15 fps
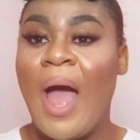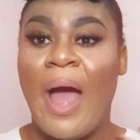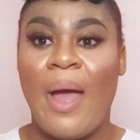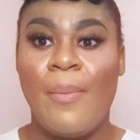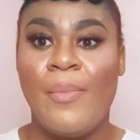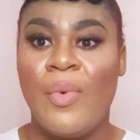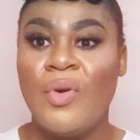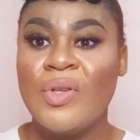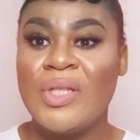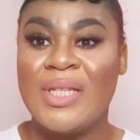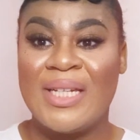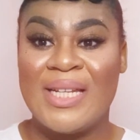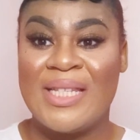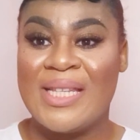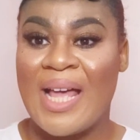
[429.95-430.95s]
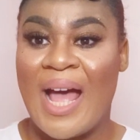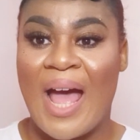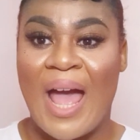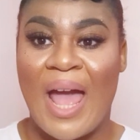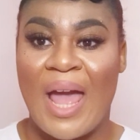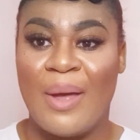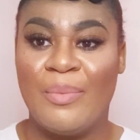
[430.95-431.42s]
and most of the
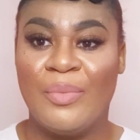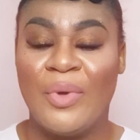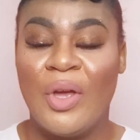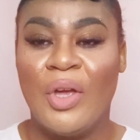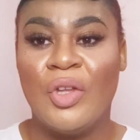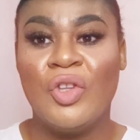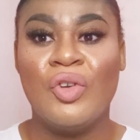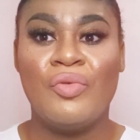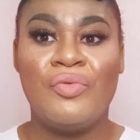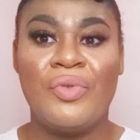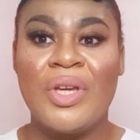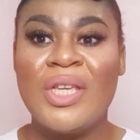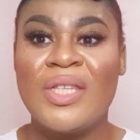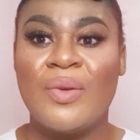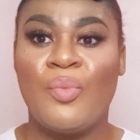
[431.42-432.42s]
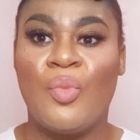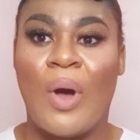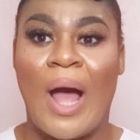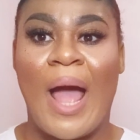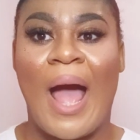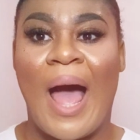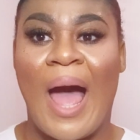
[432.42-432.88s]
time, the reason
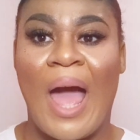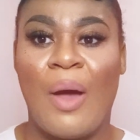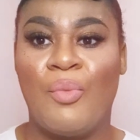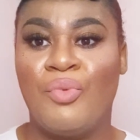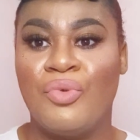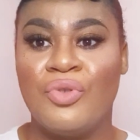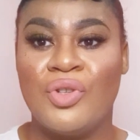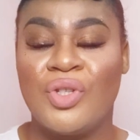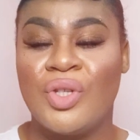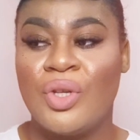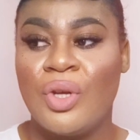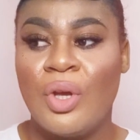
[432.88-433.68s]
why I was,